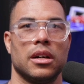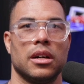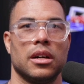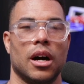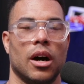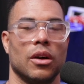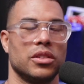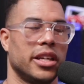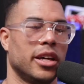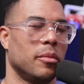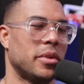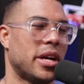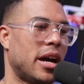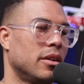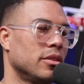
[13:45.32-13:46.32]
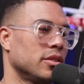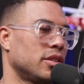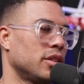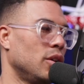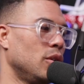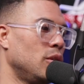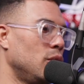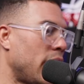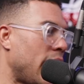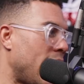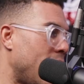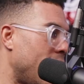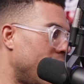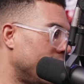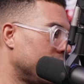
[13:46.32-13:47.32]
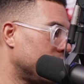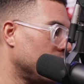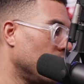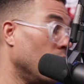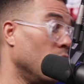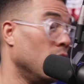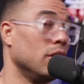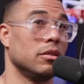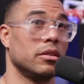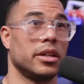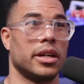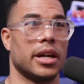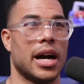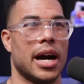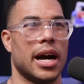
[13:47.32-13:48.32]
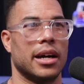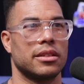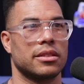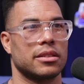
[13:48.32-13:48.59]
Osi, help me out. So who has... Oh, gosh.